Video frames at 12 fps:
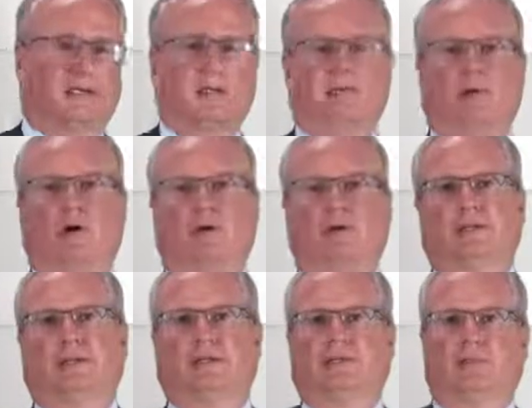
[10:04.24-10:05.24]

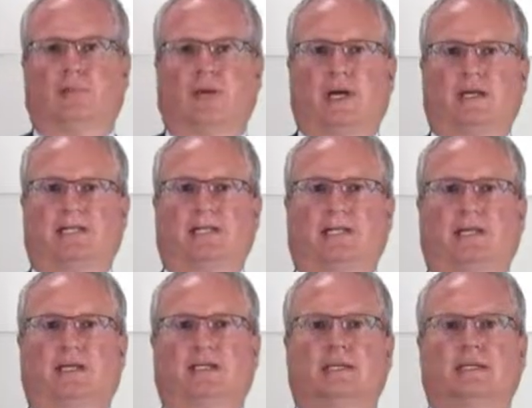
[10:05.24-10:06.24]
important enterprise
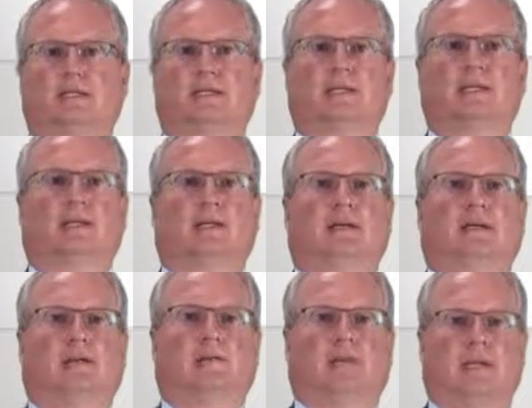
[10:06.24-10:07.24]
data.
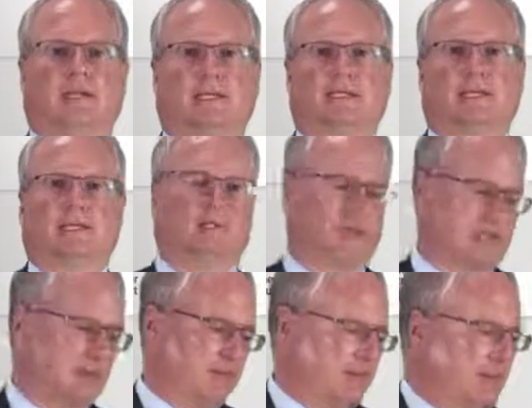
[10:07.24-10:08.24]
As I said, for
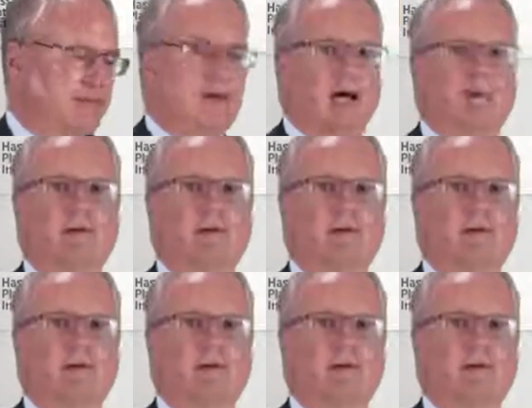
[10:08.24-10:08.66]
example, in the car